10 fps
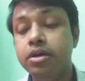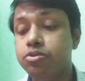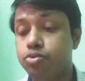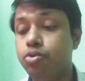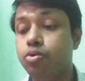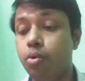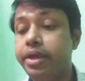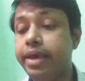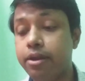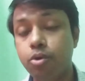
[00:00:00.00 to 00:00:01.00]
So,
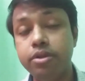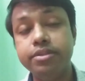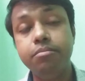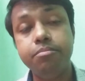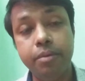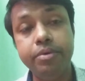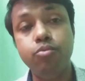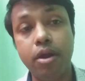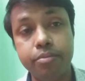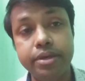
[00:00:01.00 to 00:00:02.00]
chronic alcoholism may be
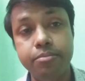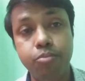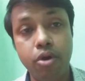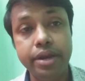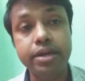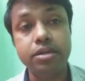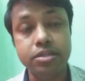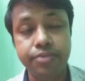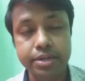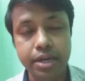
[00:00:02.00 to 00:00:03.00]
one of the important risk
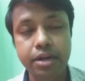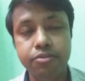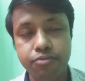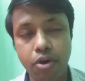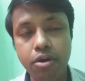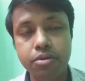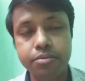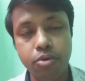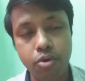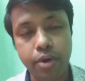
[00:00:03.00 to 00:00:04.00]
factor for
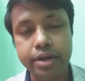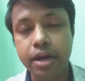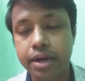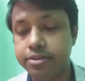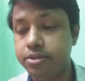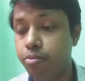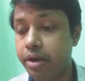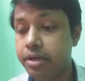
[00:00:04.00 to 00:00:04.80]
colorectal carcinoma.